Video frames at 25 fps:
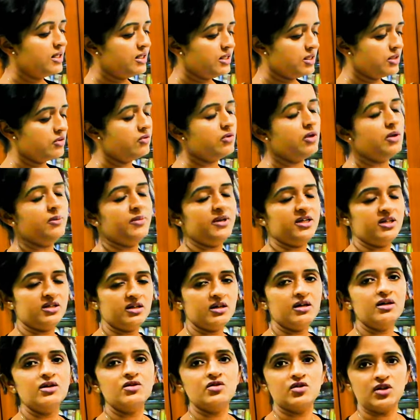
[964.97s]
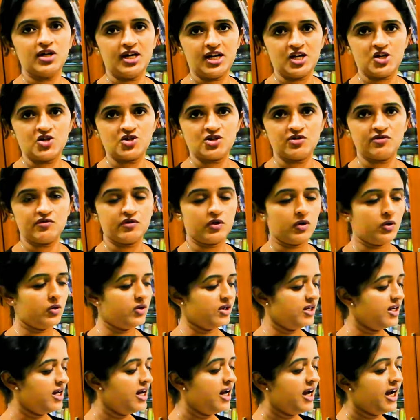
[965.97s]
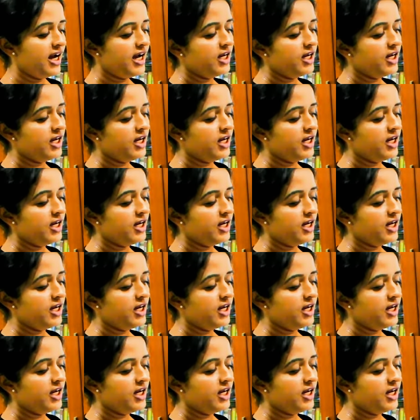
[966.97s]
this will be the relation followed,